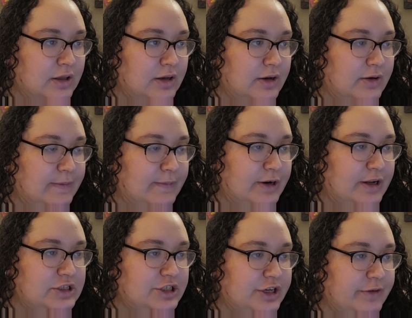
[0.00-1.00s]
No, I'm
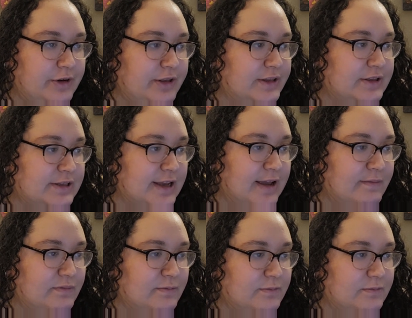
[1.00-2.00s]
not sharing this tab.
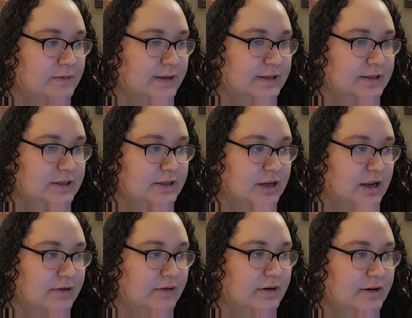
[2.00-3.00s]
That's
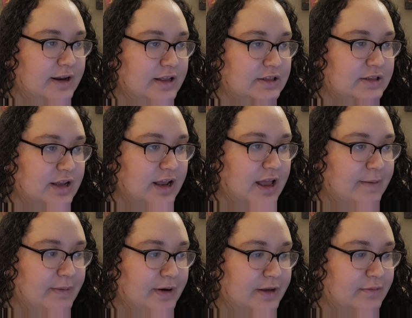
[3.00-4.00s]
not
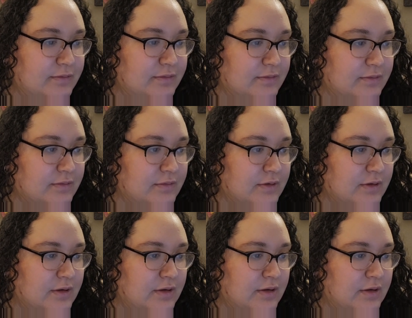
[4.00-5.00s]
happening.
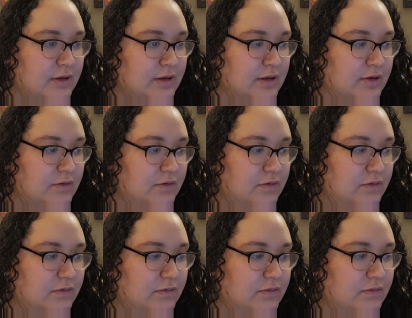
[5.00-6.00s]

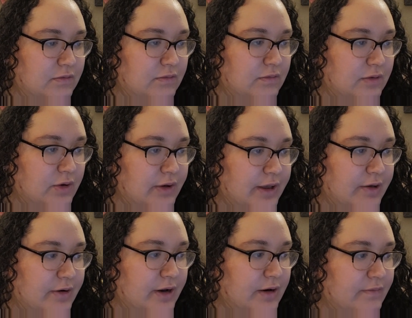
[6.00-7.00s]
Ooh. Okay,
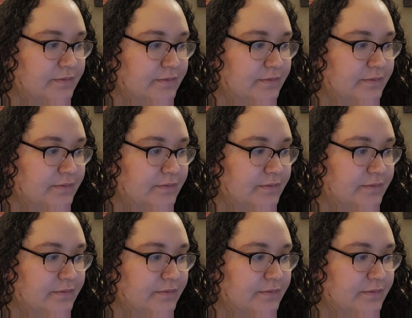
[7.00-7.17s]
hold on.